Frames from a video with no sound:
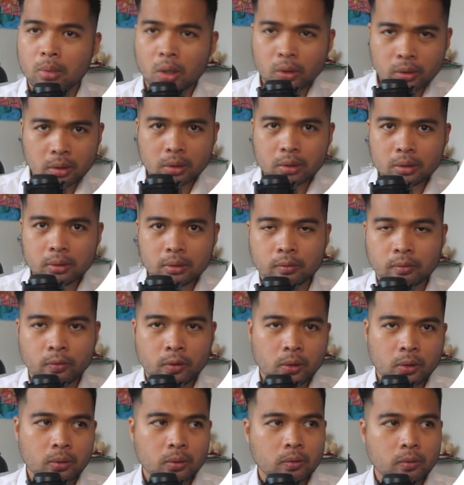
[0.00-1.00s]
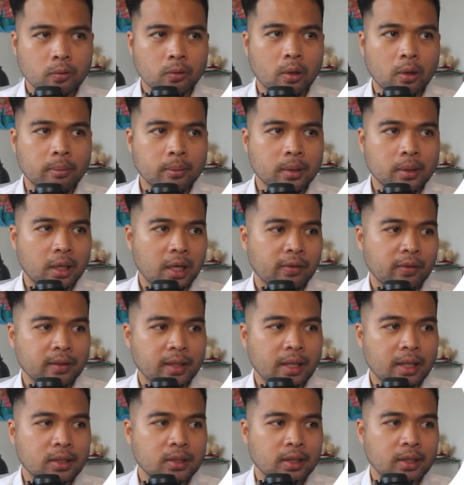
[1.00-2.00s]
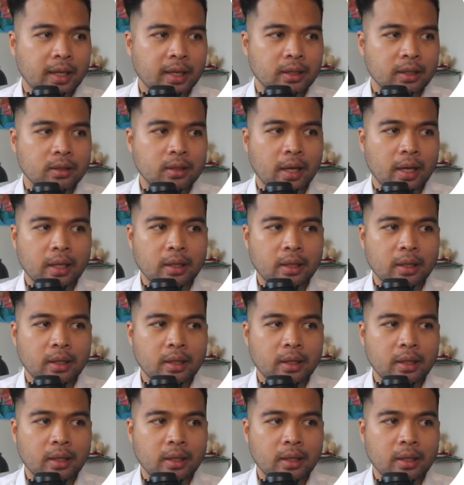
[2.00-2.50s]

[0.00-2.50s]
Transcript: model view view from the left hand side